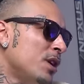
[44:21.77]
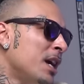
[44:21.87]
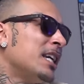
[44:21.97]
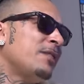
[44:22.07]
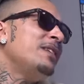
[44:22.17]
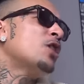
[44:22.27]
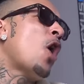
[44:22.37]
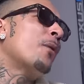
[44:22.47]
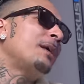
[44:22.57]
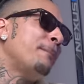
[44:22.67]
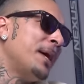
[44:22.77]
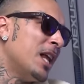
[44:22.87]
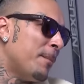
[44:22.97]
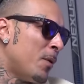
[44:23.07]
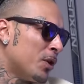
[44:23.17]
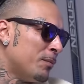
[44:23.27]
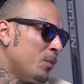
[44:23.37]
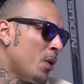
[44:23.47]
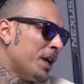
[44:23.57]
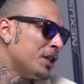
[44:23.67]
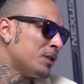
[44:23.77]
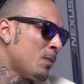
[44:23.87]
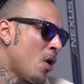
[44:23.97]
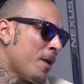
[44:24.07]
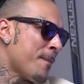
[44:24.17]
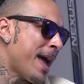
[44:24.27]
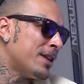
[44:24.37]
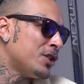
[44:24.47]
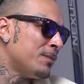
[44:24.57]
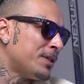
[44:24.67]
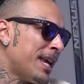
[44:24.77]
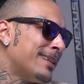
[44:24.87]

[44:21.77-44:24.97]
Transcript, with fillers: Because if he's already beat up on the boy in a sparring match, you know what I'm saying?